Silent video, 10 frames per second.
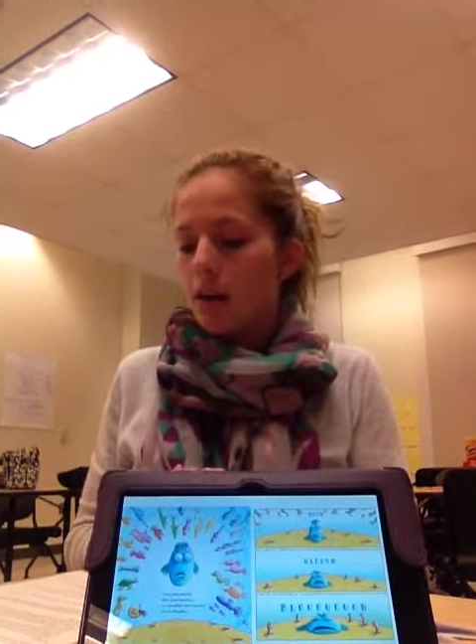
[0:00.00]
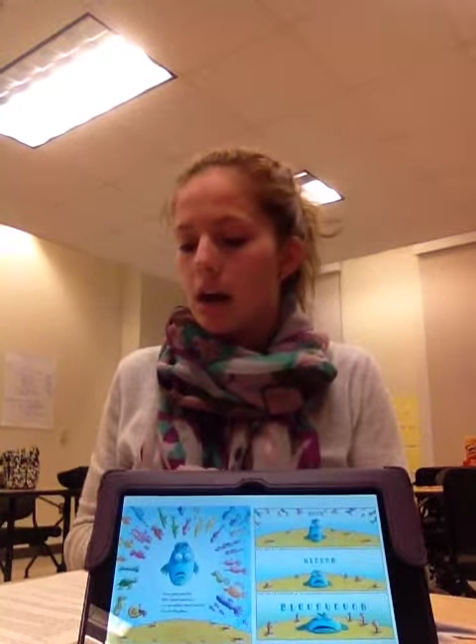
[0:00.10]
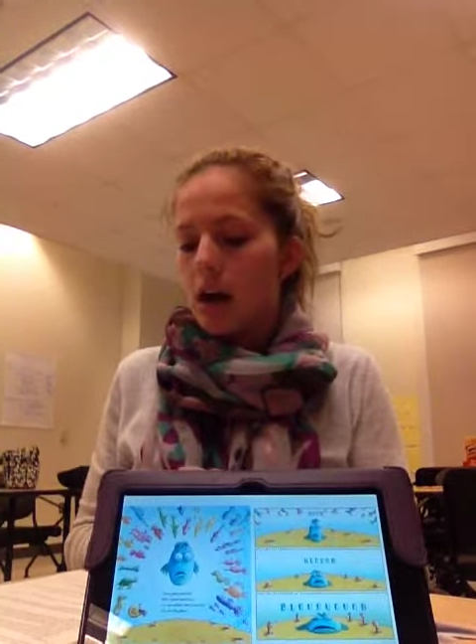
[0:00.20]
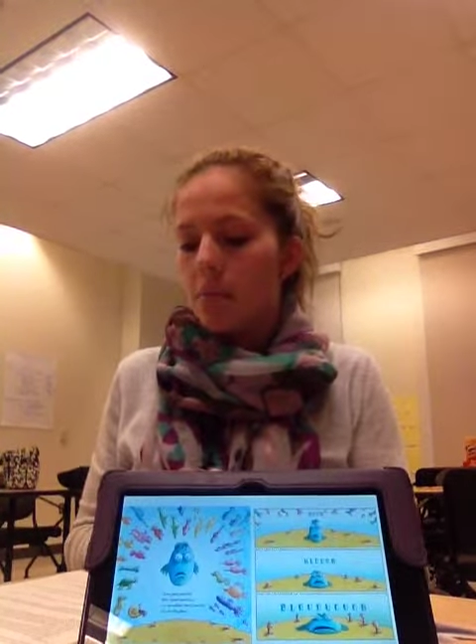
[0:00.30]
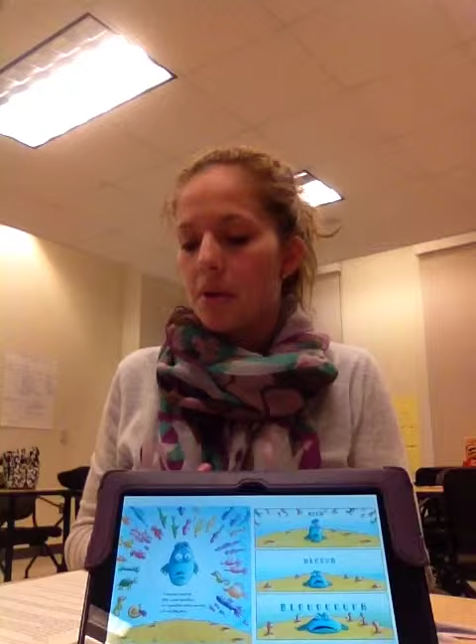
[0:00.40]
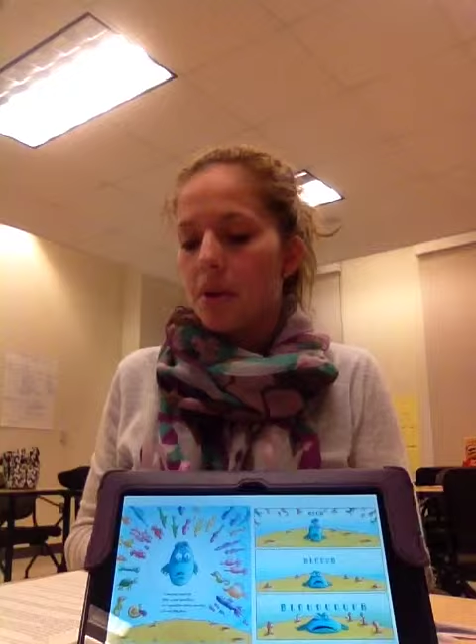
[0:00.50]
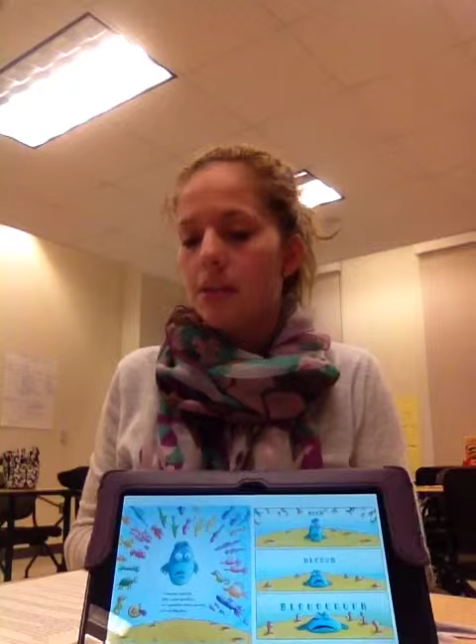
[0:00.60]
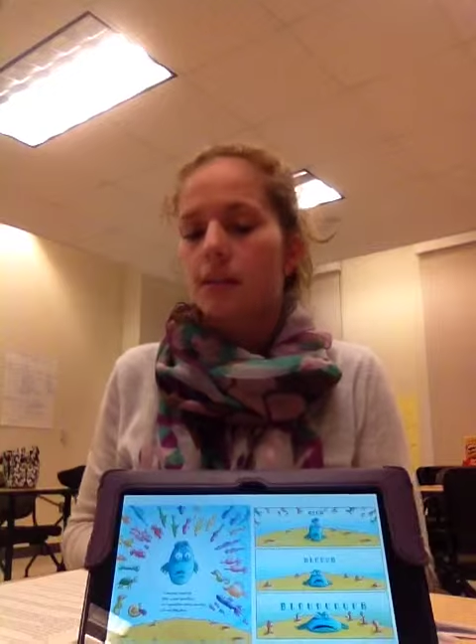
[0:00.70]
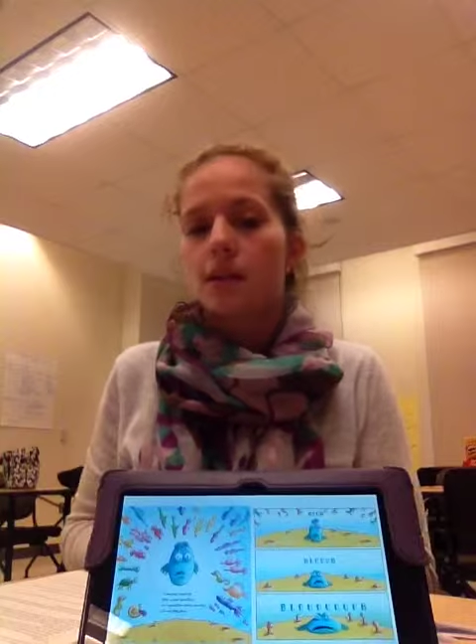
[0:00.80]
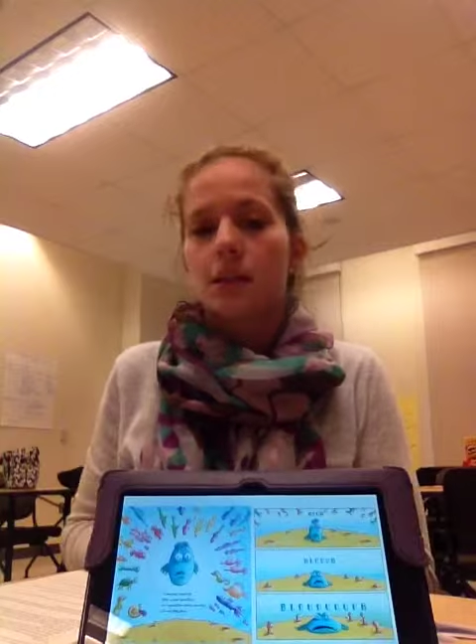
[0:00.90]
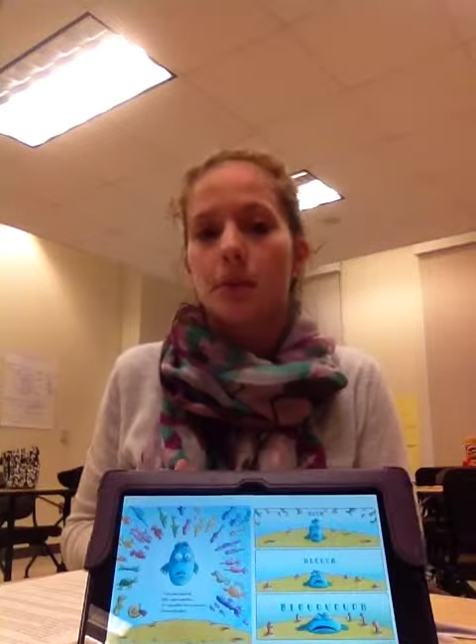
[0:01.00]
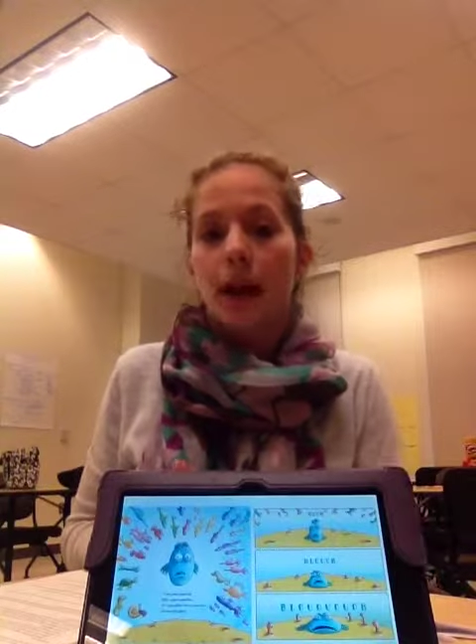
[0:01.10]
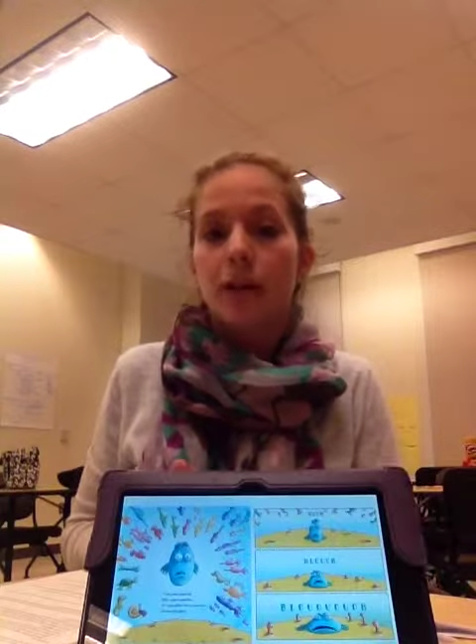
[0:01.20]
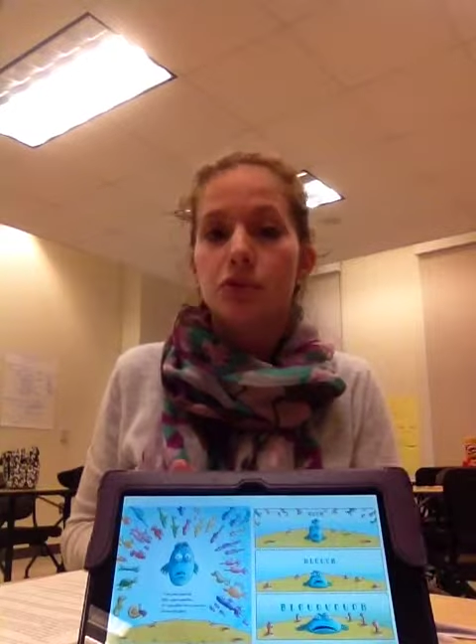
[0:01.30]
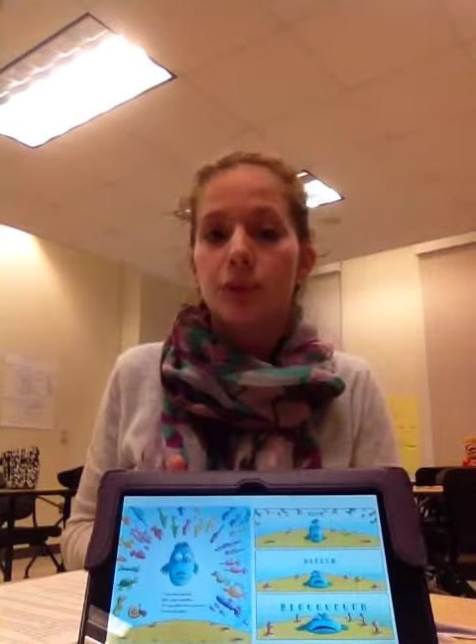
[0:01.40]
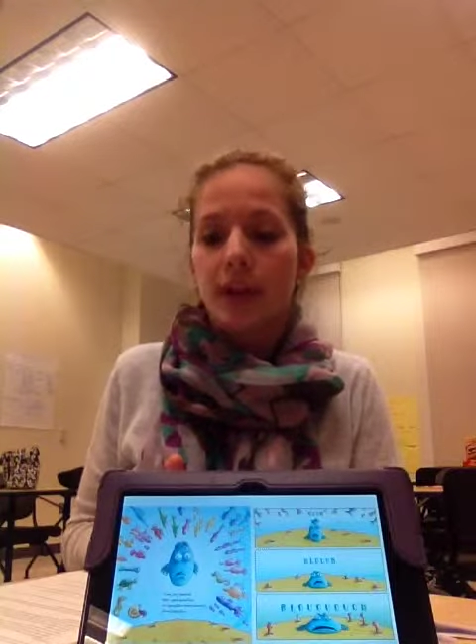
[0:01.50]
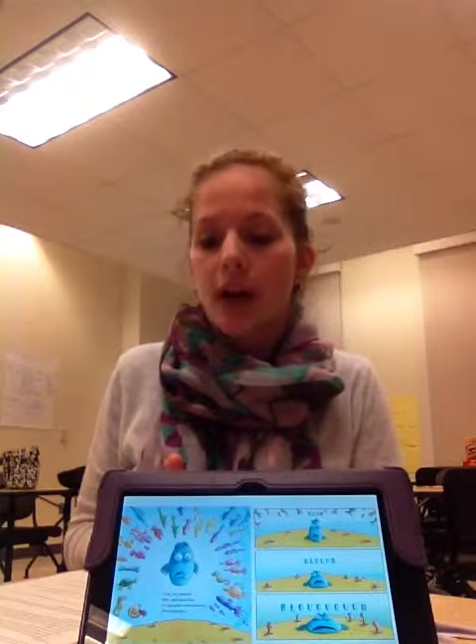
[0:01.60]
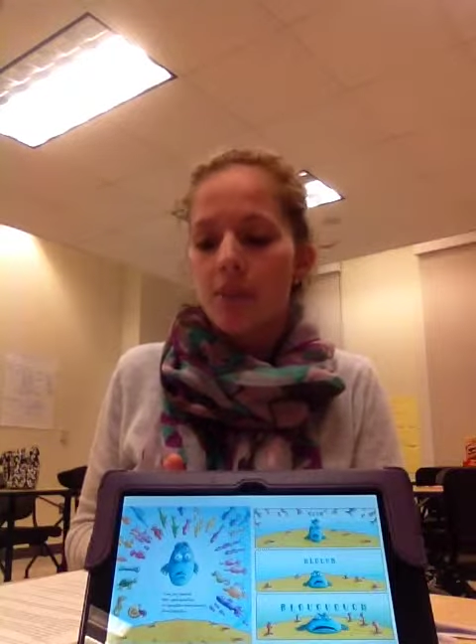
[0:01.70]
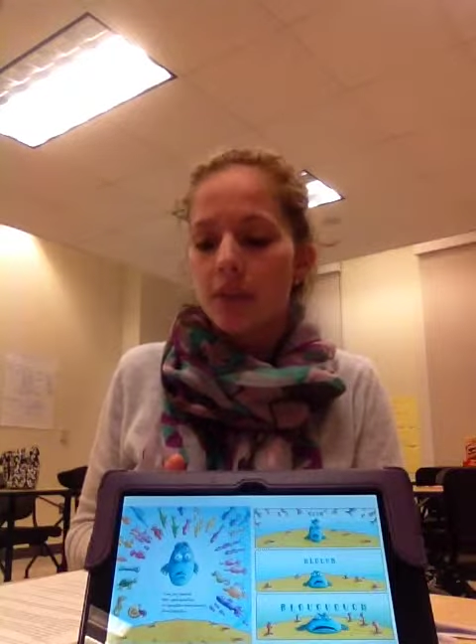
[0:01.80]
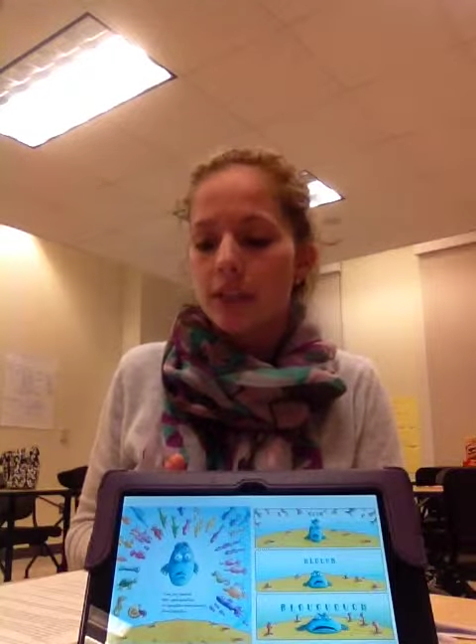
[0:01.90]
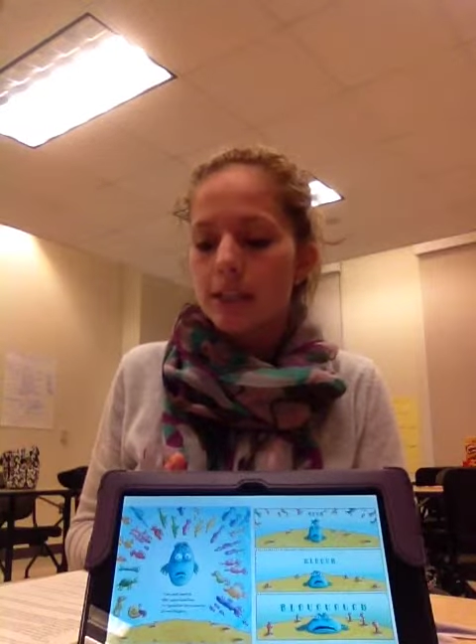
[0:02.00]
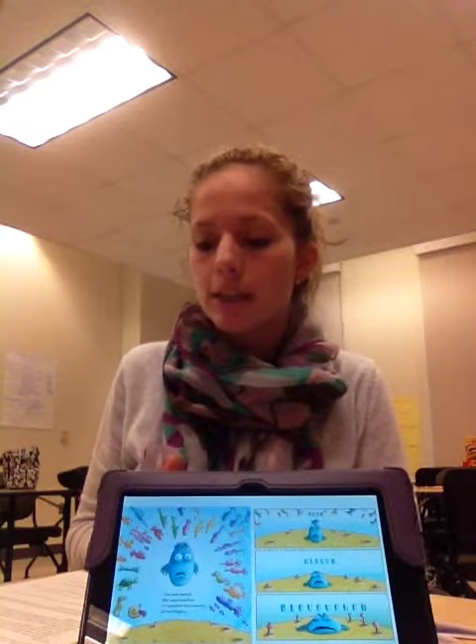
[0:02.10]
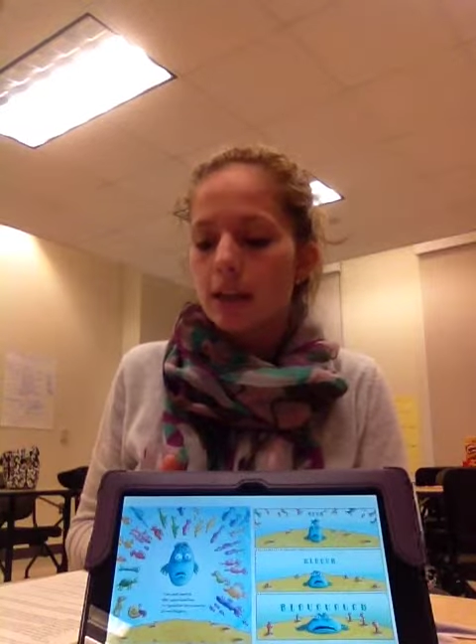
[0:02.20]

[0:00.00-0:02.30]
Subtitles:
and then discussing what actually happened.